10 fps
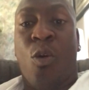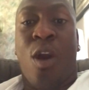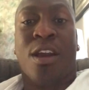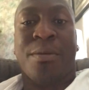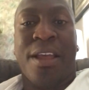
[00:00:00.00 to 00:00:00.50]

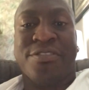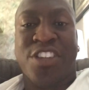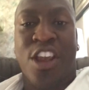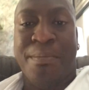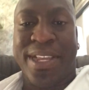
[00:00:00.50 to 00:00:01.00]
Welcome to
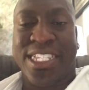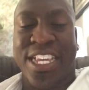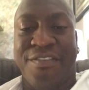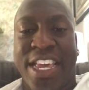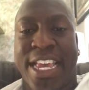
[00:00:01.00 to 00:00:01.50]
FCRB
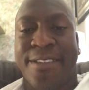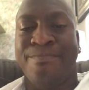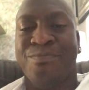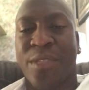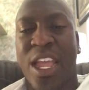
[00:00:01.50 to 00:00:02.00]
TV,
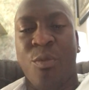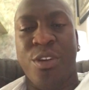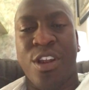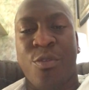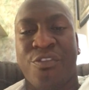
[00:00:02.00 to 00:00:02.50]
and
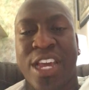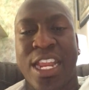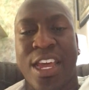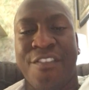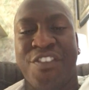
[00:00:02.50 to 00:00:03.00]
we've
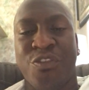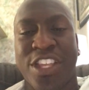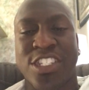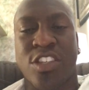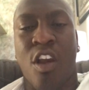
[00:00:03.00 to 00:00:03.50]
got a few
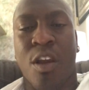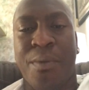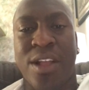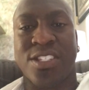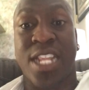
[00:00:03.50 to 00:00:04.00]
things to talk
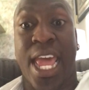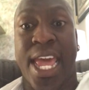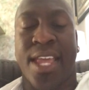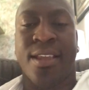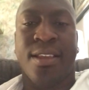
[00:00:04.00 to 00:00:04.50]
about
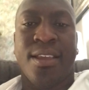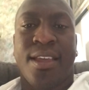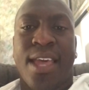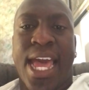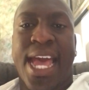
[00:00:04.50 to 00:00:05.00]
today.
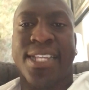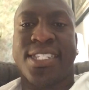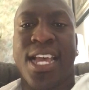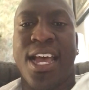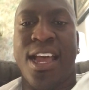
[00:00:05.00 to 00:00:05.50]
As
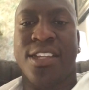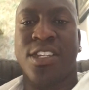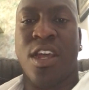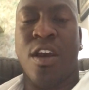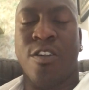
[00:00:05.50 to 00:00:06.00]

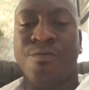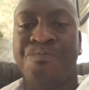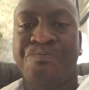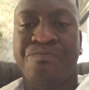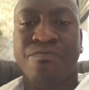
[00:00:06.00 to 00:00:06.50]
some
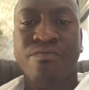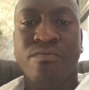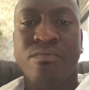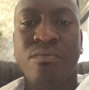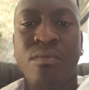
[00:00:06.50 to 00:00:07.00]

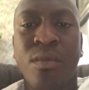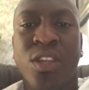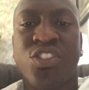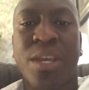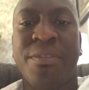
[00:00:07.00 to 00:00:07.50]

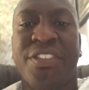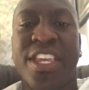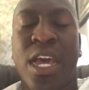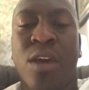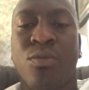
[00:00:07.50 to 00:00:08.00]
of
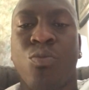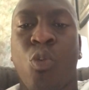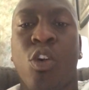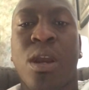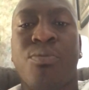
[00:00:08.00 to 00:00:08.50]
the
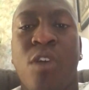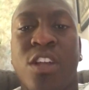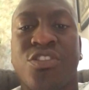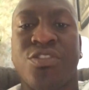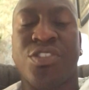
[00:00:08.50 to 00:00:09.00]
World Cup
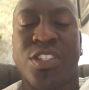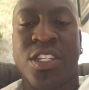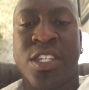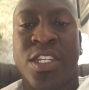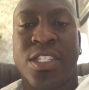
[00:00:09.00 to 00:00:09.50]
rosters,
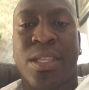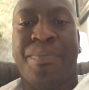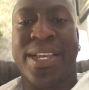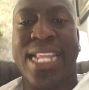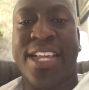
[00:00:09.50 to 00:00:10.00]
the
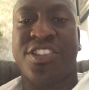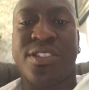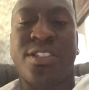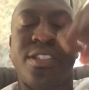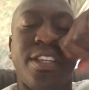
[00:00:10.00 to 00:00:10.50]
big
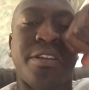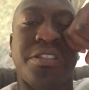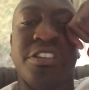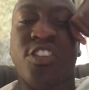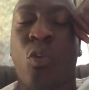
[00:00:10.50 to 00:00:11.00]
nations,
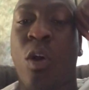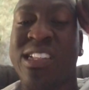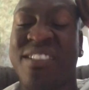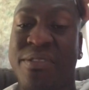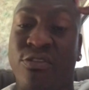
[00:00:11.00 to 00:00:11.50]
their
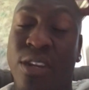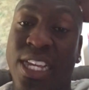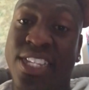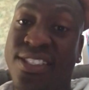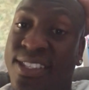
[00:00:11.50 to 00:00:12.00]
squads have been
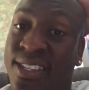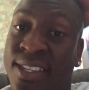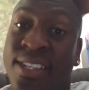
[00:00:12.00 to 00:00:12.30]
released,